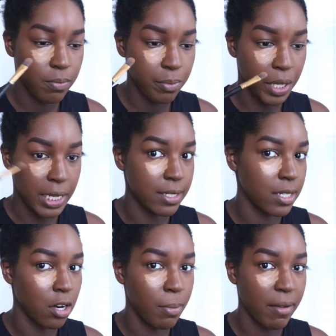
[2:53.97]
place
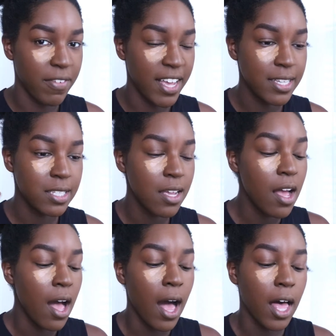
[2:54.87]
it on my face.
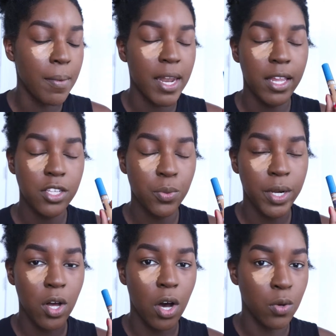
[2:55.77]
And I like to
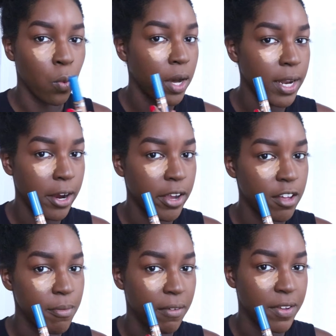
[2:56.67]
work on one area
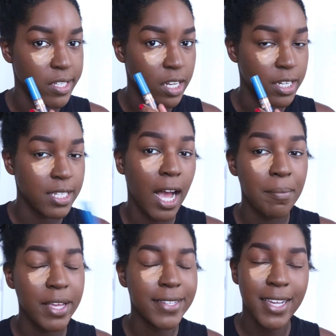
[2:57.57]
of my face at a time
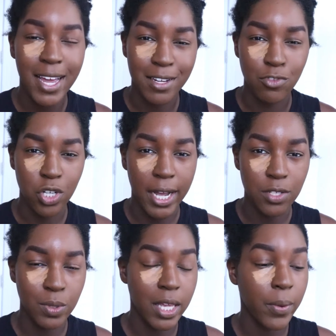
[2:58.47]
because it kind of
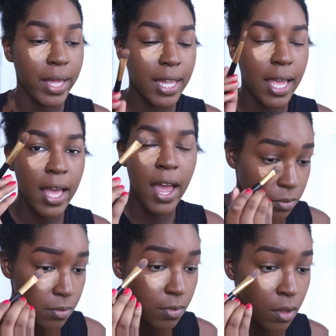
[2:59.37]
dries really quickly.
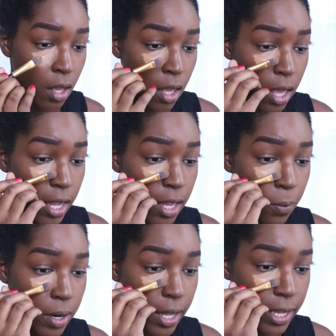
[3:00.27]
And then
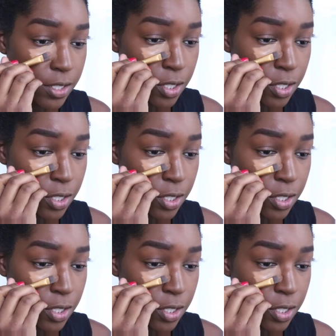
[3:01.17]
what I like to